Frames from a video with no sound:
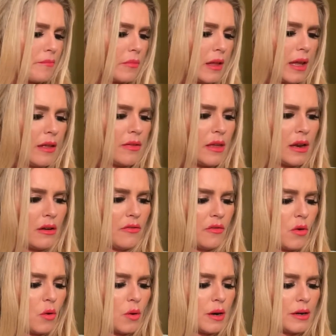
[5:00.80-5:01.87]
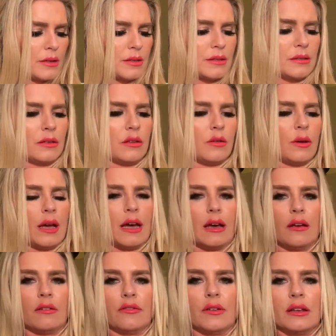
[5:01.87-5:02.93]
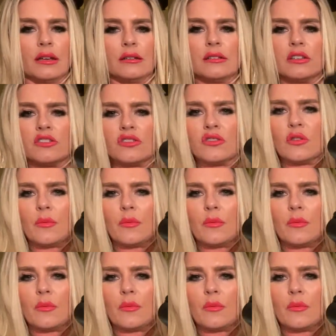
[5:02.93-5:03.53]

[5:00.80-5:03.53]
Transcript: And then of course you have an additional